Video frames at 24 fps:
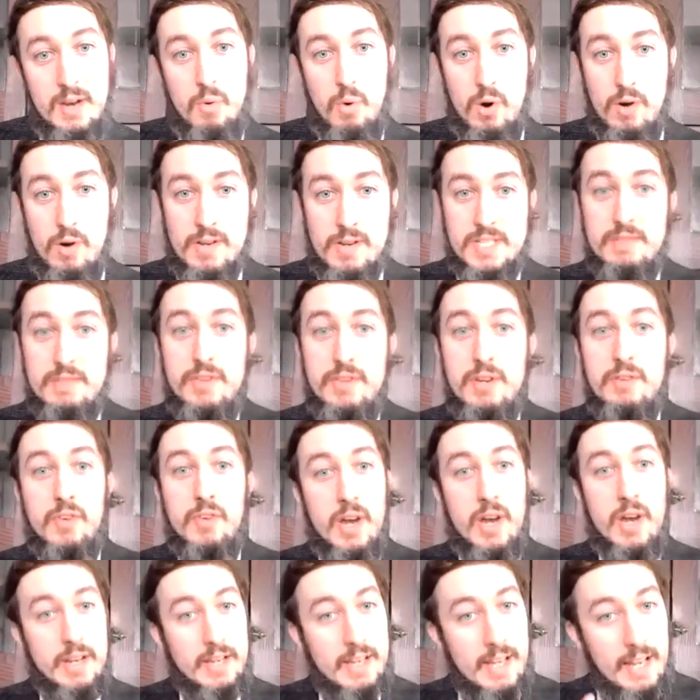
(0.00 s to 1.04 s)
Whereas if you've
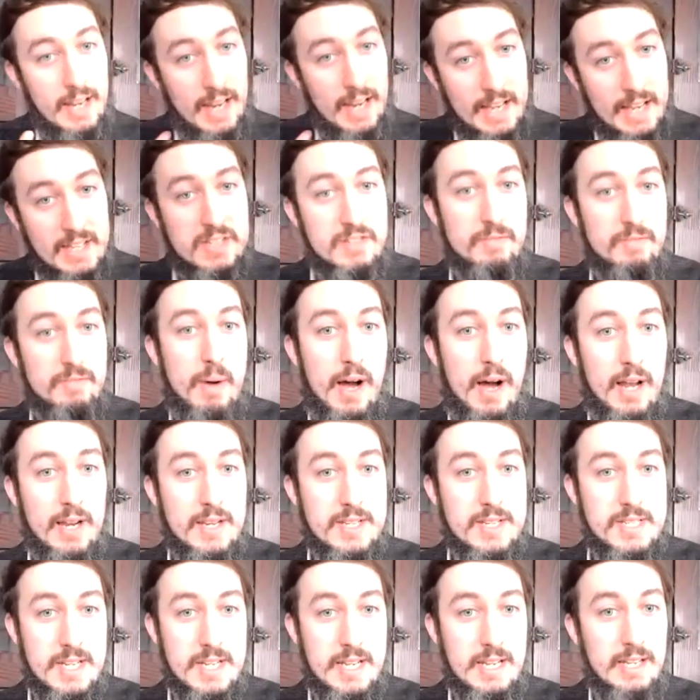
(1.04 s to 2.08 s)
got a collective
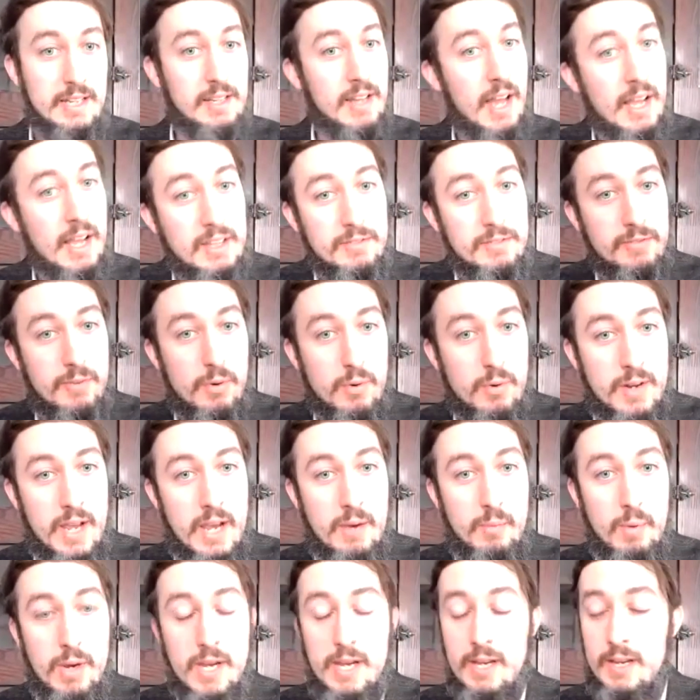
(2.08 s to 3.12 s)
policy like the
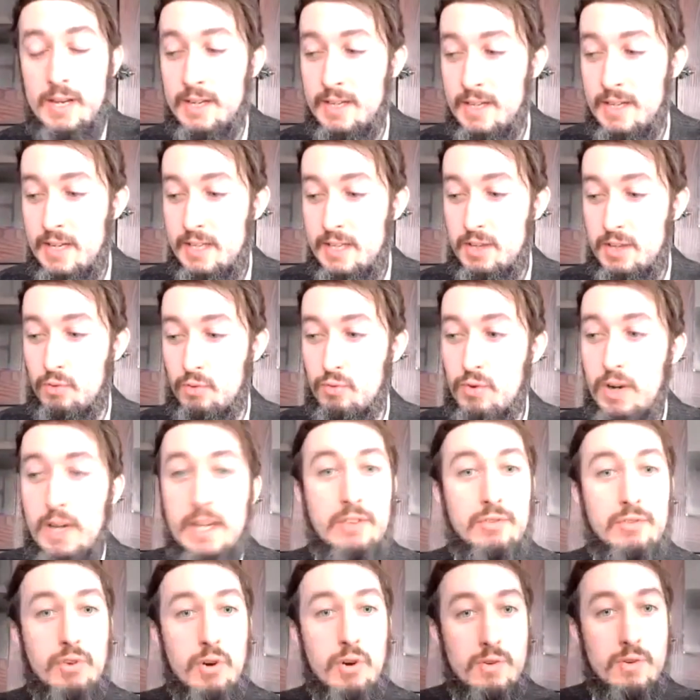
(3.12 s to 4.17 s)
4-day week that really
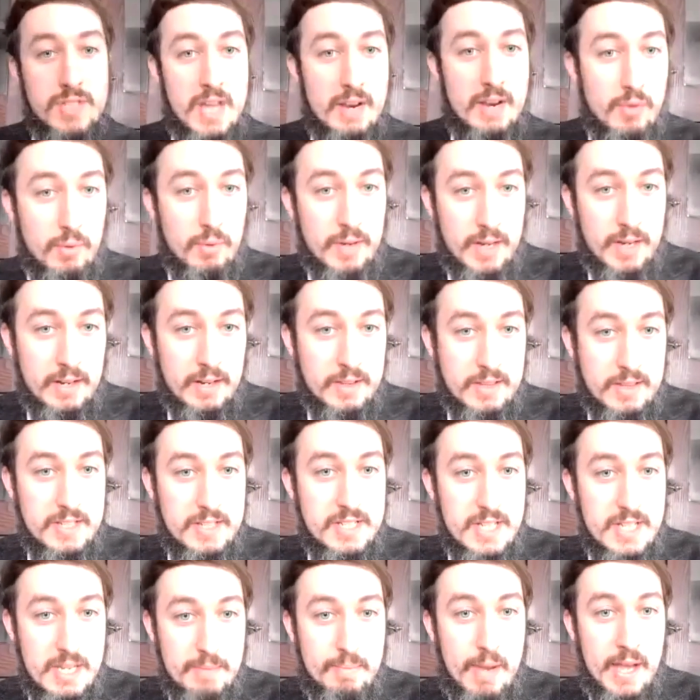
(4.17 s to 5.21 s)
throws everyone in at the
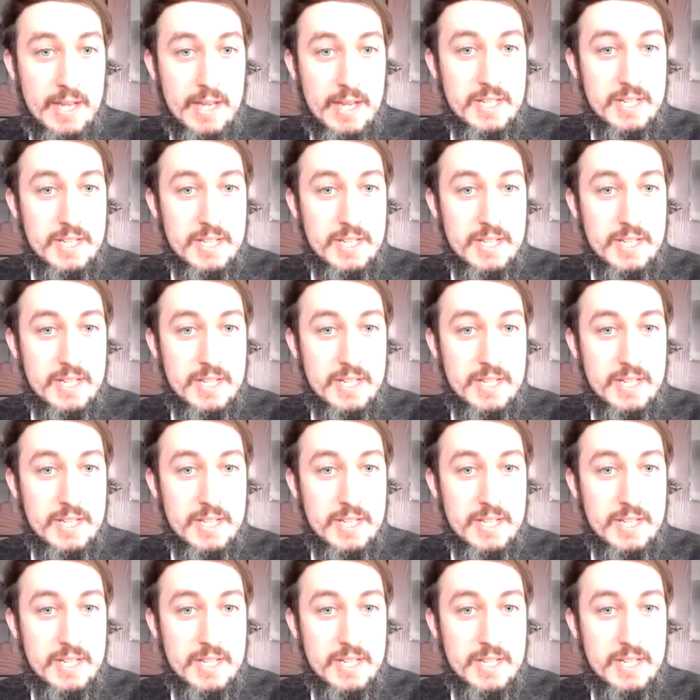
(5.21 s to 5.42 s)
deep end